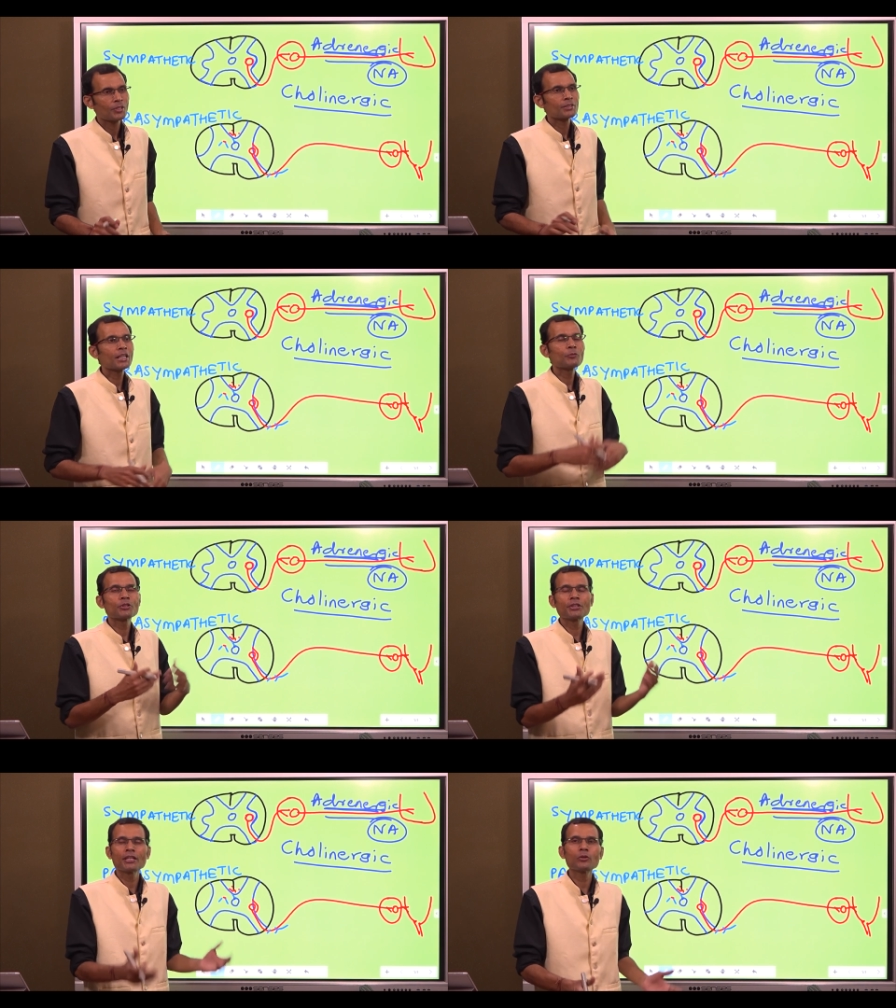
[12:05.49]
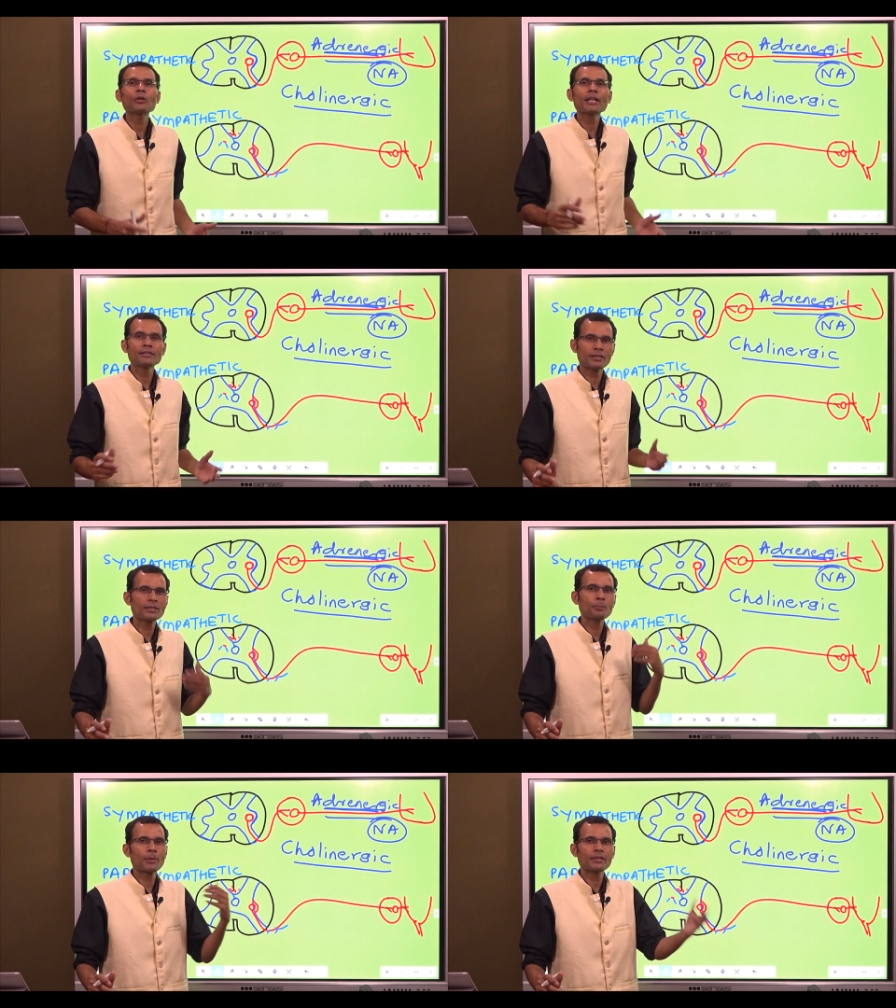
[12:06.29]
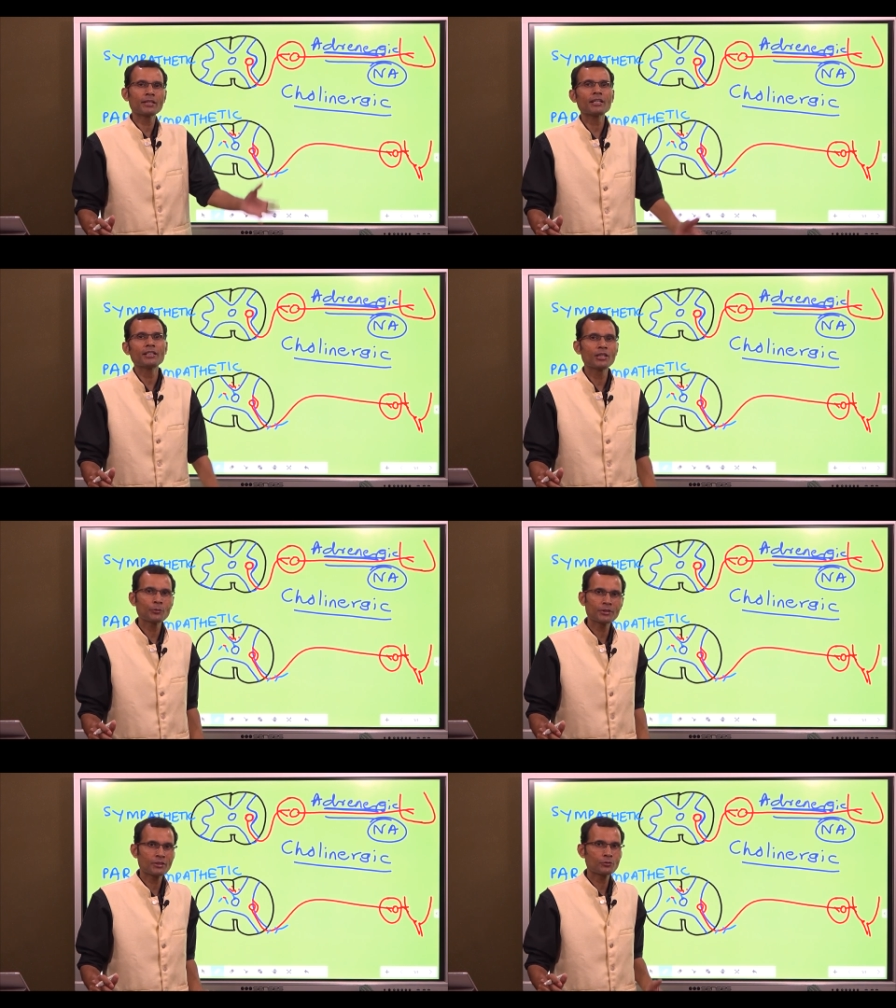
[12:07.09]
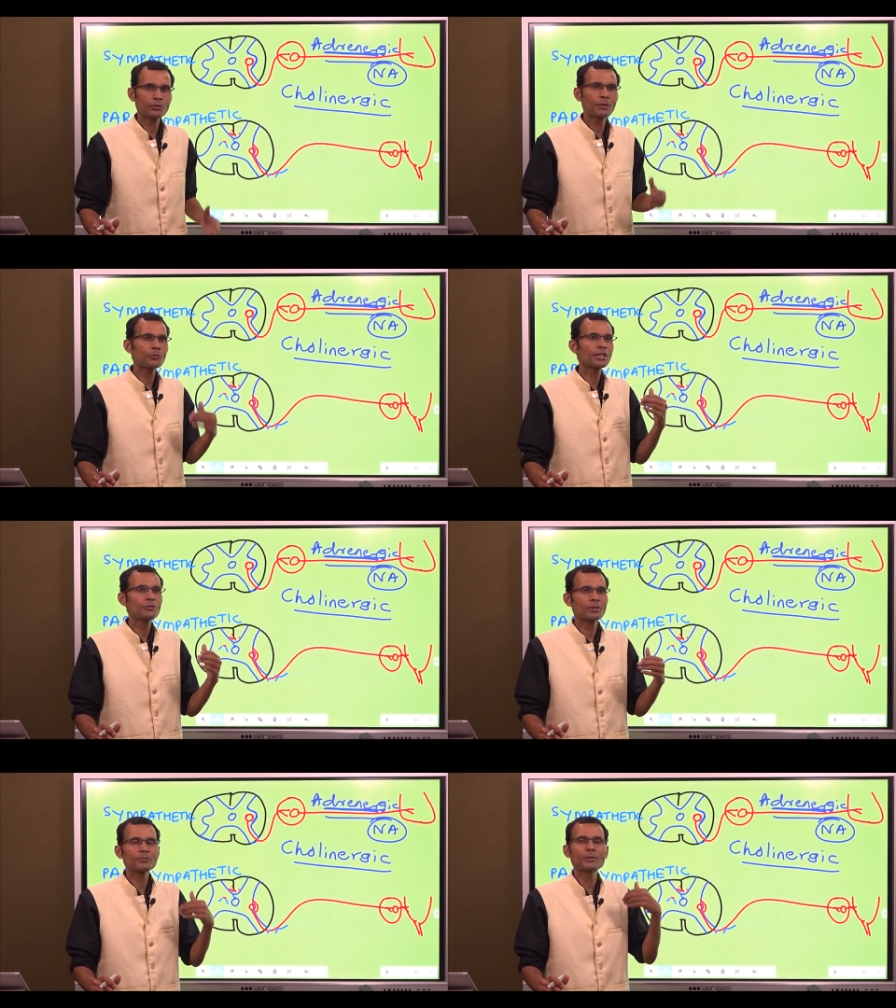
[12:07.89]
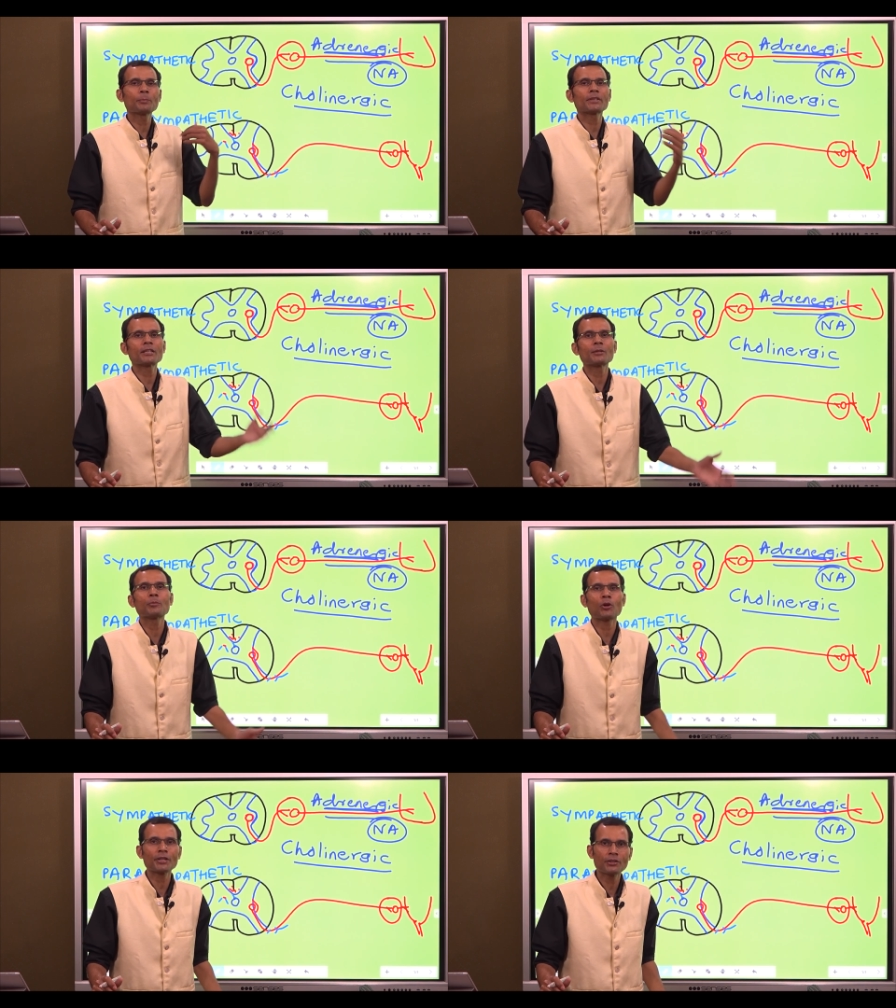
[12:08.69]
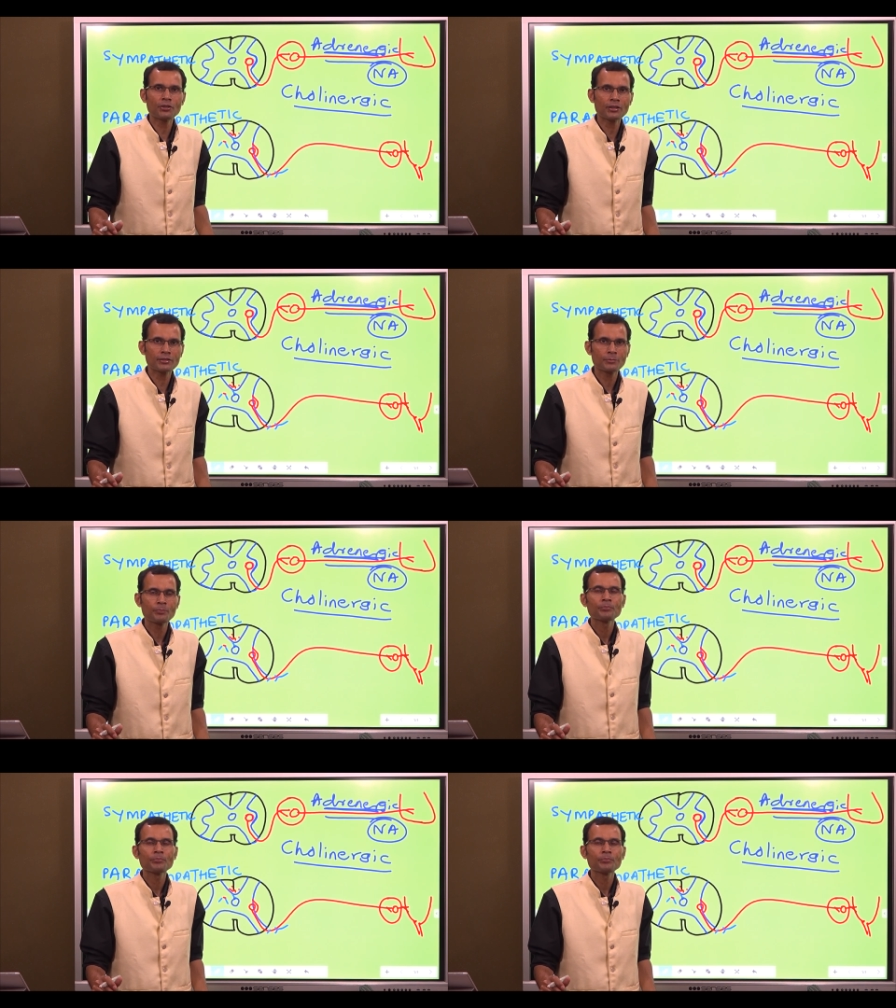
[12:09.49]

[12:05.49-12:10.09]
They would think, okay, it's a sympathetic innervation, so they would give some sympathetic blocking drugs,